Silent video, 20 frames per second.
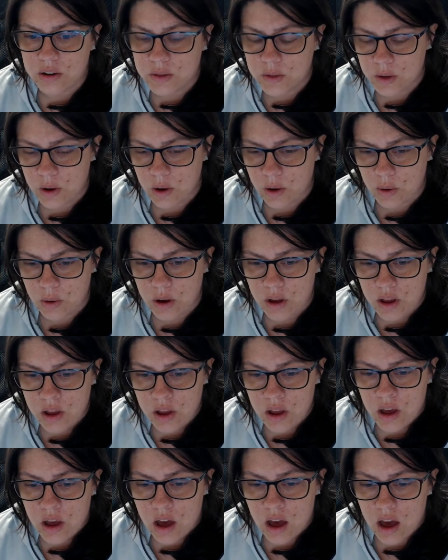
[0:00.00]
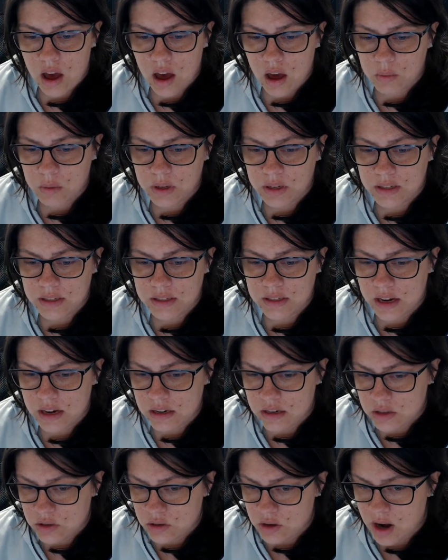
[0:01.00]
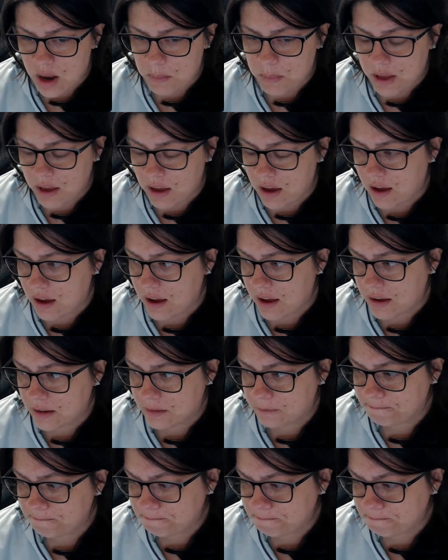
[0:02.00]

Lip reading: So we decided to try me on